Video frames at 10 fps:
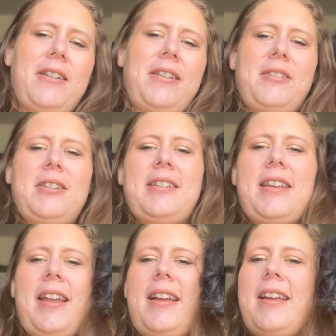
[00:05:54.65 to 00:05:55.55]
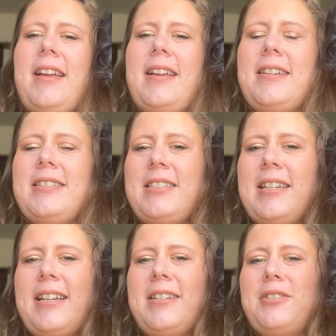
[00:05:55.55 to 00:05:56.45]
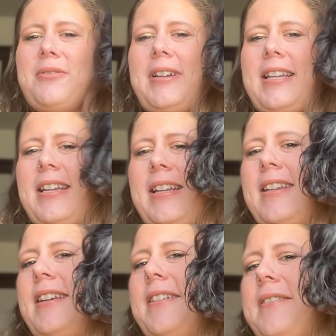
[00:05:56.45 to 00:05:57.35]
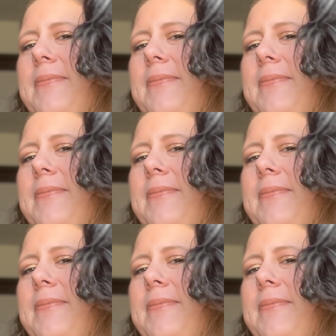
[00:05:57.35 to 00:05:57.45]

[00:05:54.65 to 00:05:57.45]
so she gotta join in here.